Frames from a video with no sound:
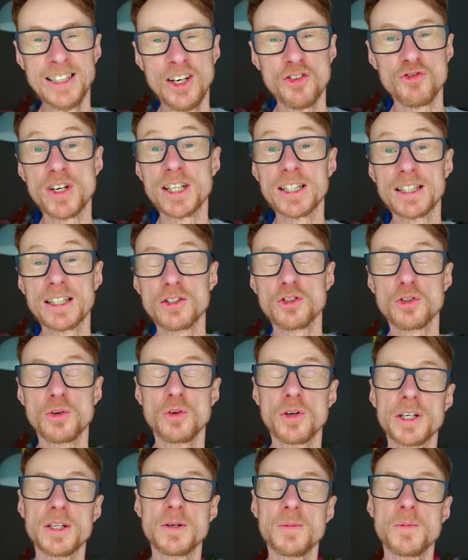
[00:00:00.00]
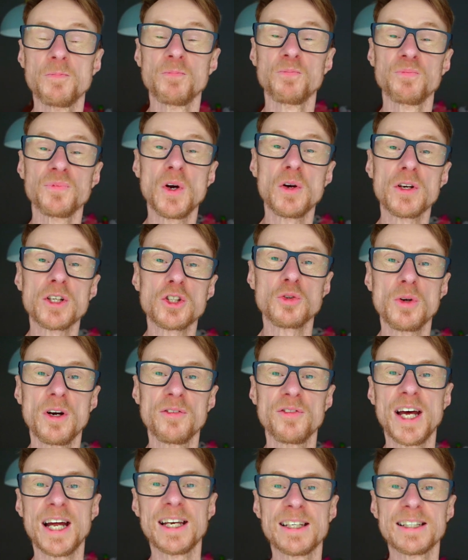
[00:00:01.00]
Really enjoying them. Nice to
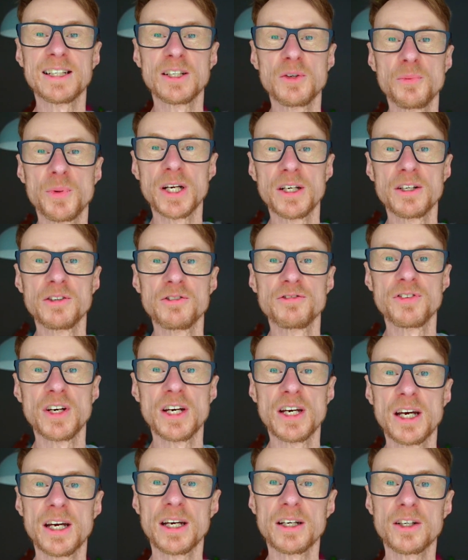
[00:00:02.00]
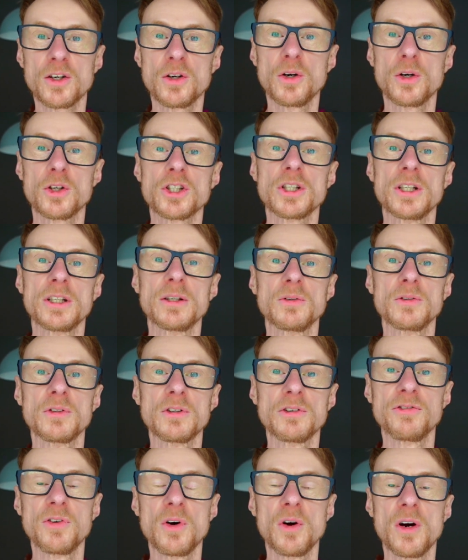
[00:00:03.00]
have that little bit of cushioning
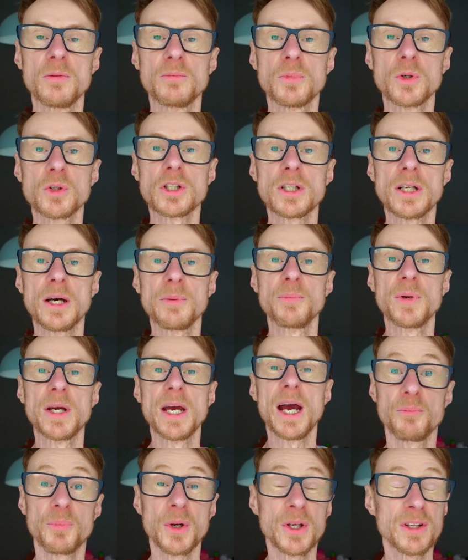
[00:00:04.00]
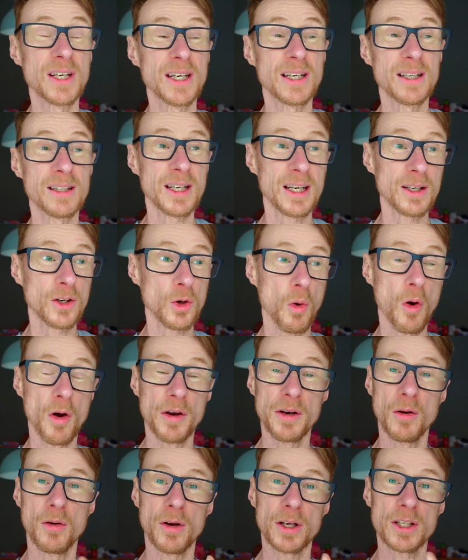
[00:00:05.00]
underfoot, I must admit. But they're
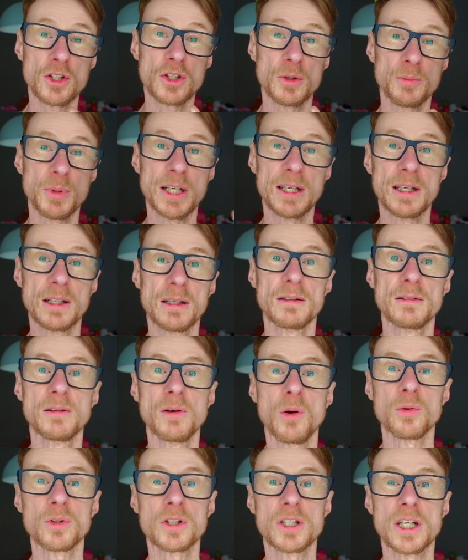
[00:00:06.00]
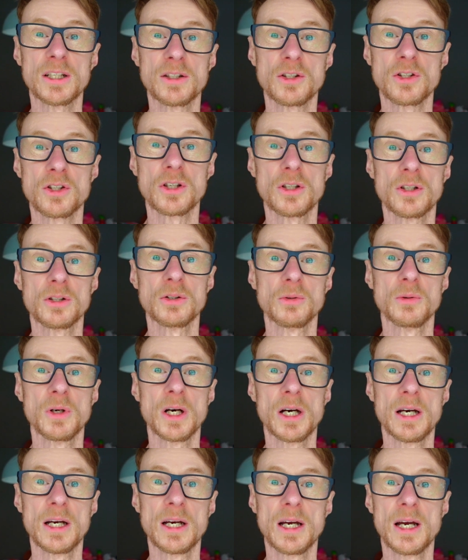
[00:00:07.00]
quite nice to be locked into
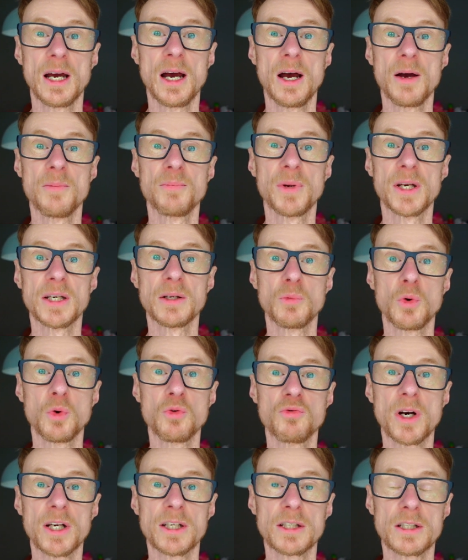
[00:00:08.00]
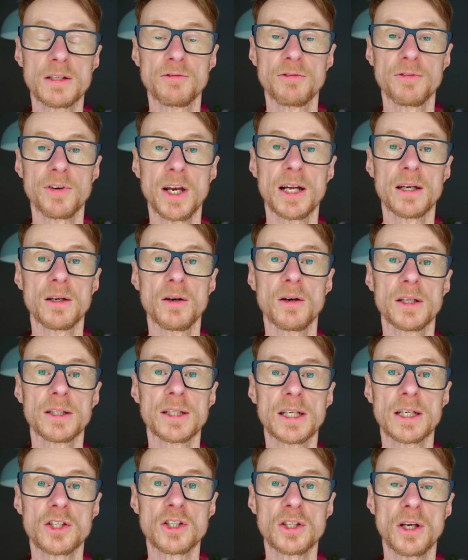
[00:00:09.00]
a minimal racing flat like
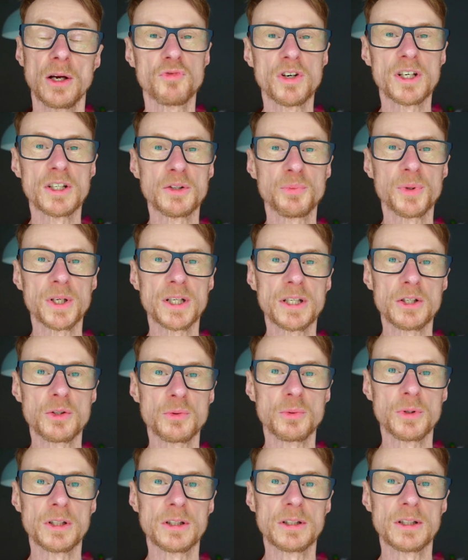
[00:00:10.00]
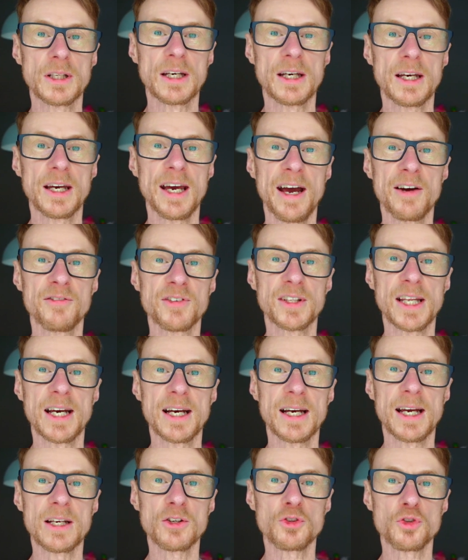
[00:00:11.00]
this. So really pleased with having
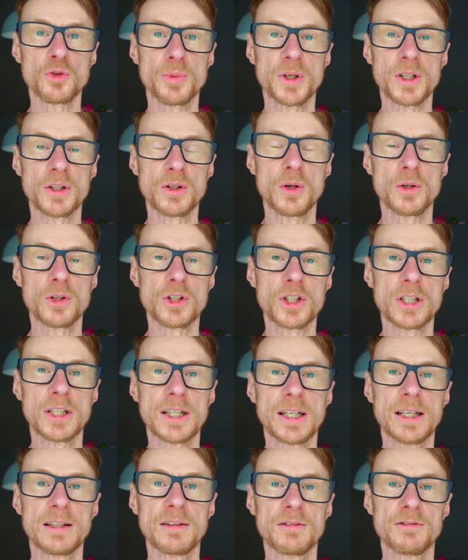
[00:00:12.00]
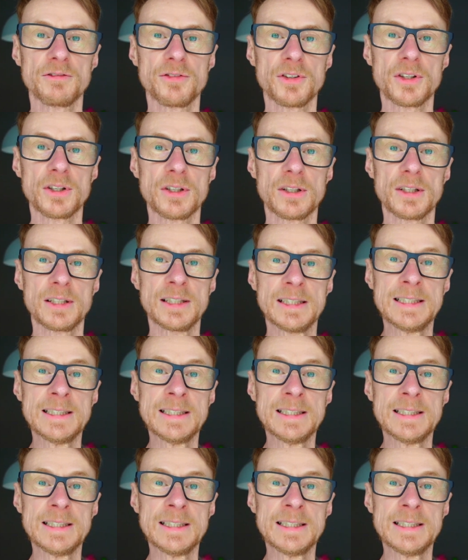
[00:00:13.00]
that extra bit of cushioning for